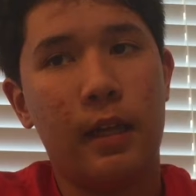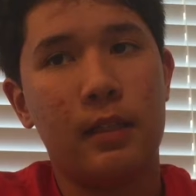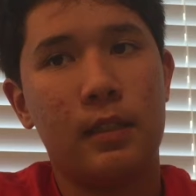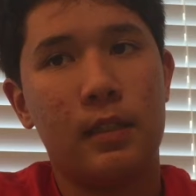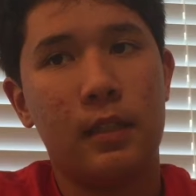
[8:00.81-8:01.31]

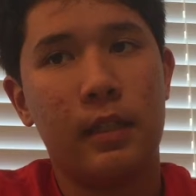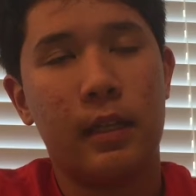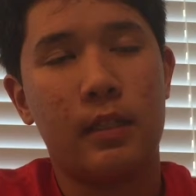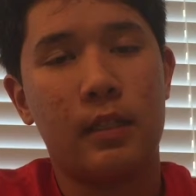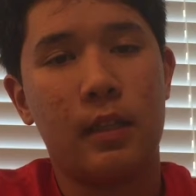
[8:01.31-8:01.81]
less
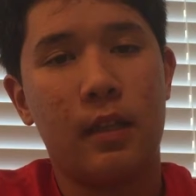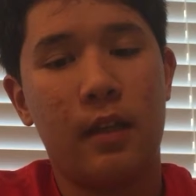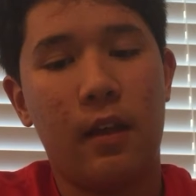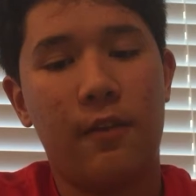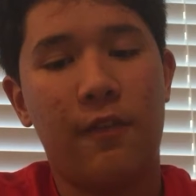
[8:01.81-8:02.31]

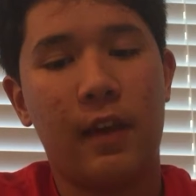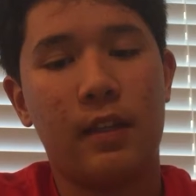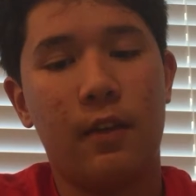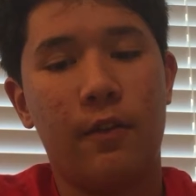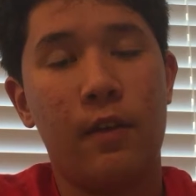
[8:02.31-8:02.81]

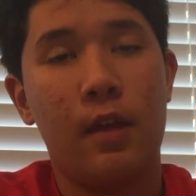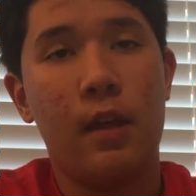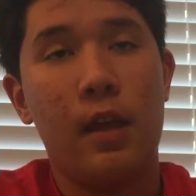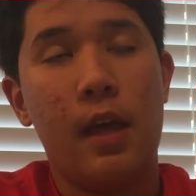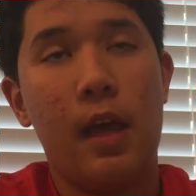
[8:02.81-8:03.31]
effective,
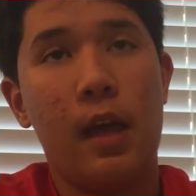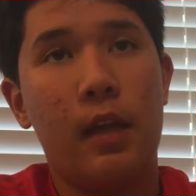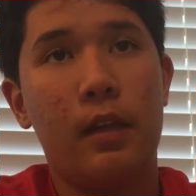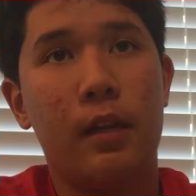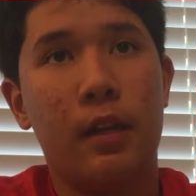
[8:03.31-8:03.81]

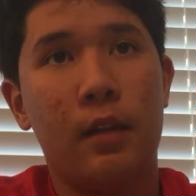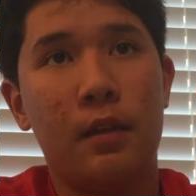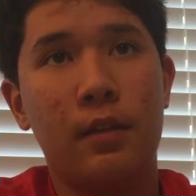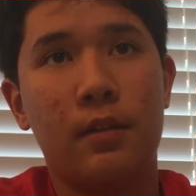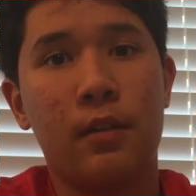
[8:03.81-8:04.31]
and
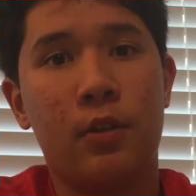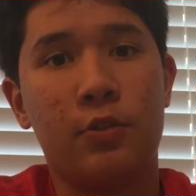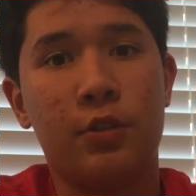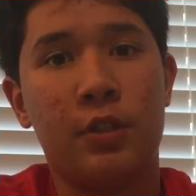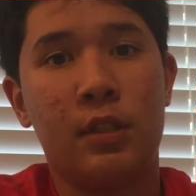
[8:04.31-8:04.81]
this can
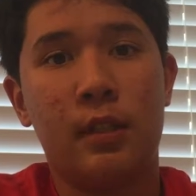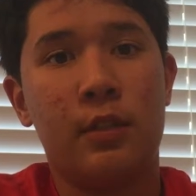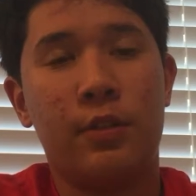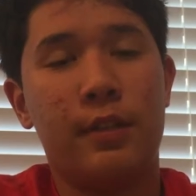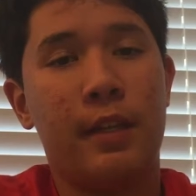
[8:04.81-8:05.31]
also just
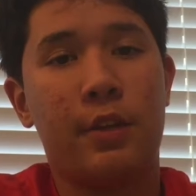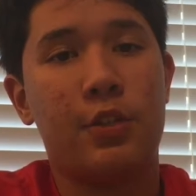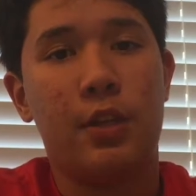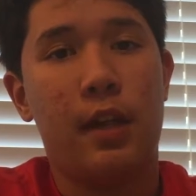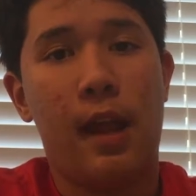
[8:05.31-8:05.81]
lead to
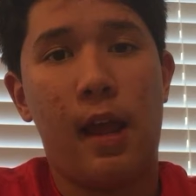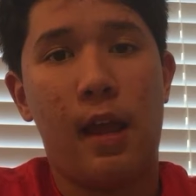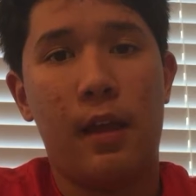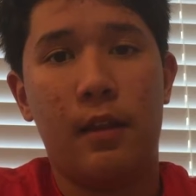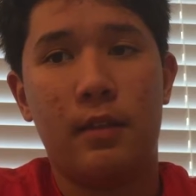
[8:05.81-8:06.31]
addiction,
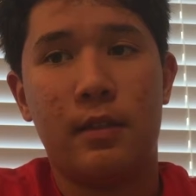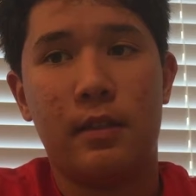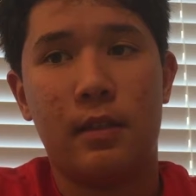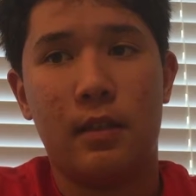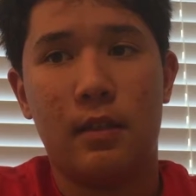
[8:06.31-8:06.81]

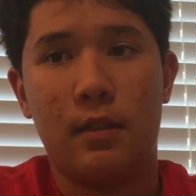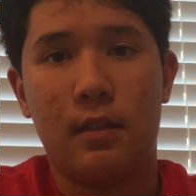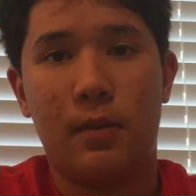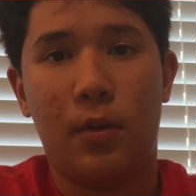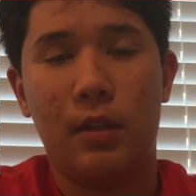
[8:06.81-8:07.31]

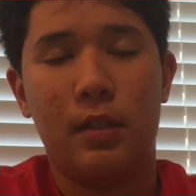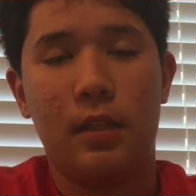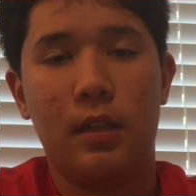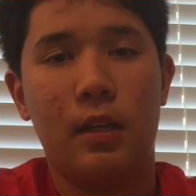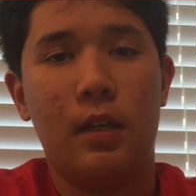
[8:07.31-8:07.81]

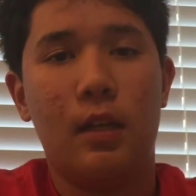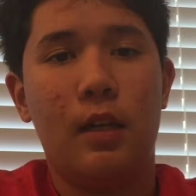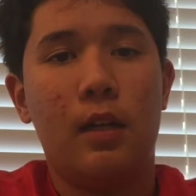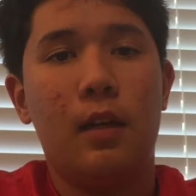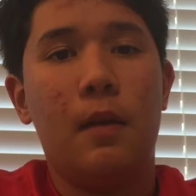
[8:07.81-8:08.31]
somewhat.
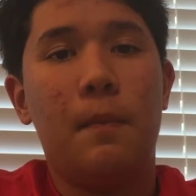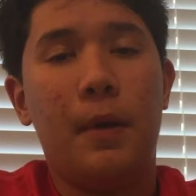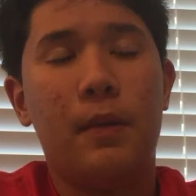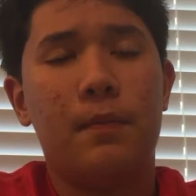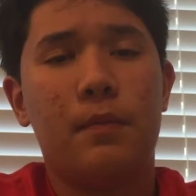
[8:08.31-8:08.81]

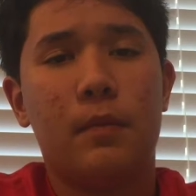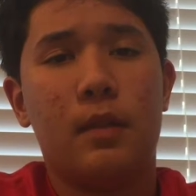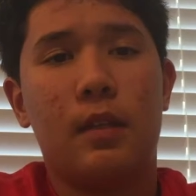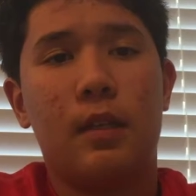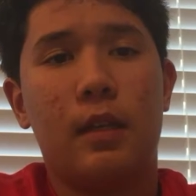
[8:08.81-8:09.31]
But
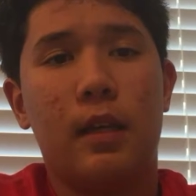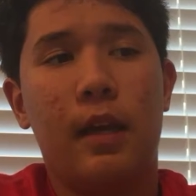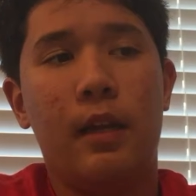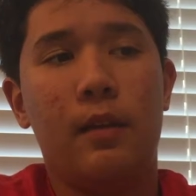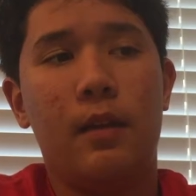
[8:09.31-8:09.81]

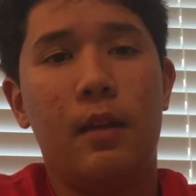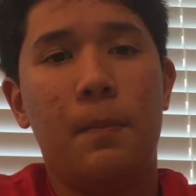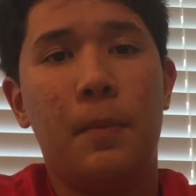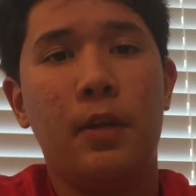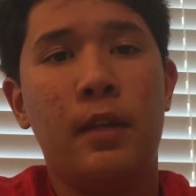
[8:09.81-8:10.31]
in
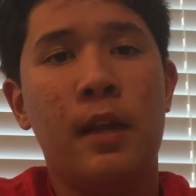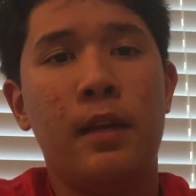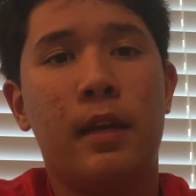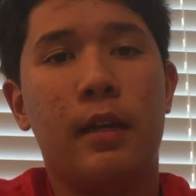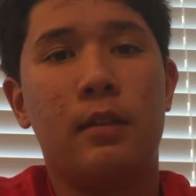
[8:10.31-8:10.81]

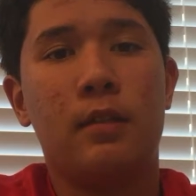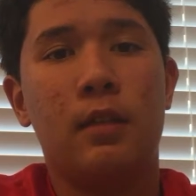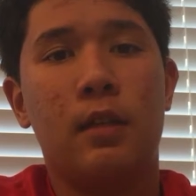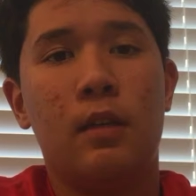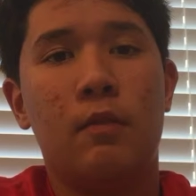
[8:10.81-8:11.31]
any
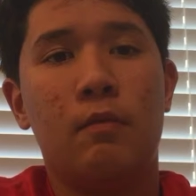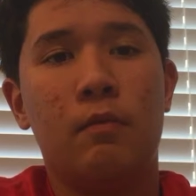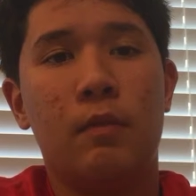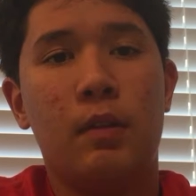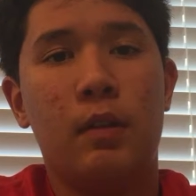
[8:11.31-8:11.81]
case,
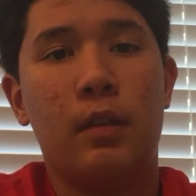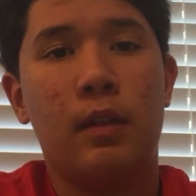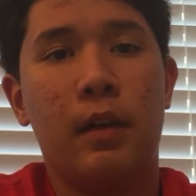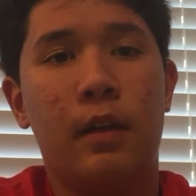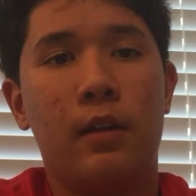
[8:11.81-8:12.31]

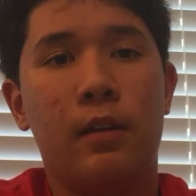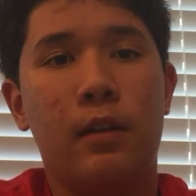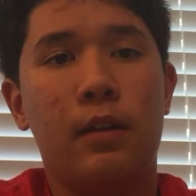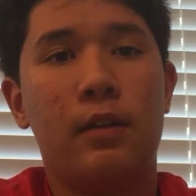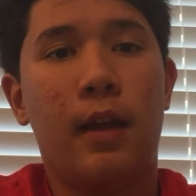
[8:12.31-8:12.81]

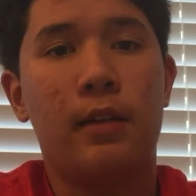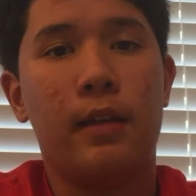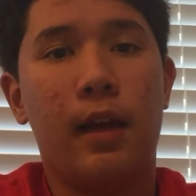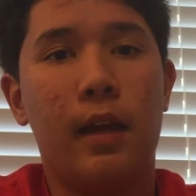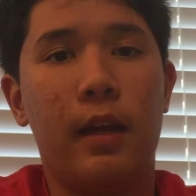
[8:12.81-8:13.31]
later down
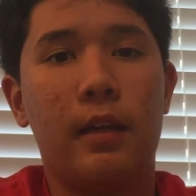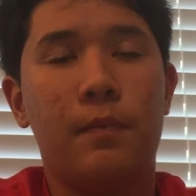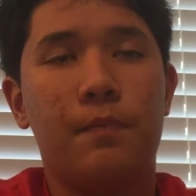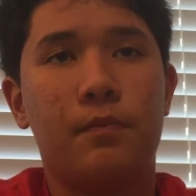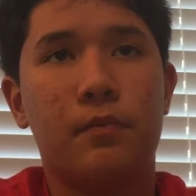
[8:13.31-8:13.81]
the line,